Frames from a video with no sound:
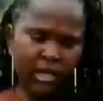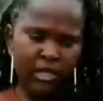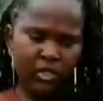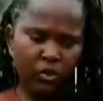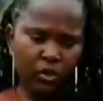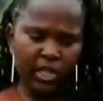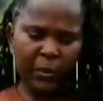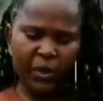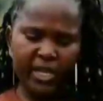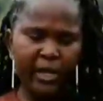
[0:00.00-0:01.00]
So the
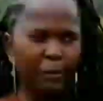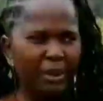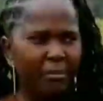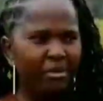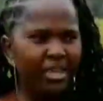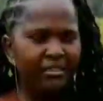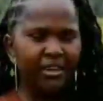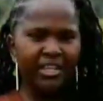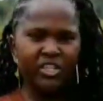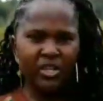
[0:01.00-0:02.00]
weeding may be
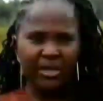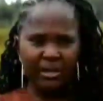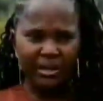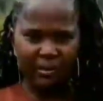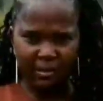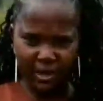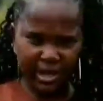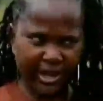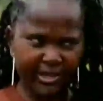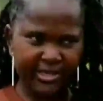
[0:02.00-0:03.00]
even
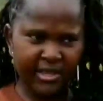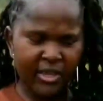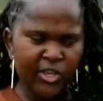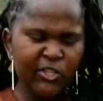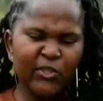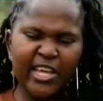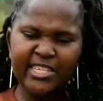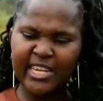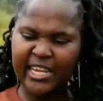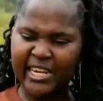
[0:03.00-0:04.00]
3 eyes. So that
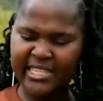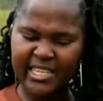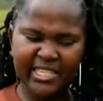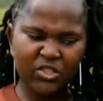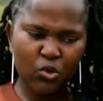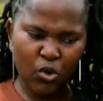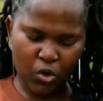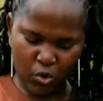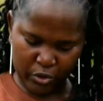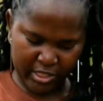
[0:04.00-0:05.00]
increases your
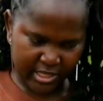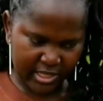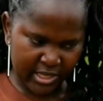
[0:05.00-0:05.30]
cost.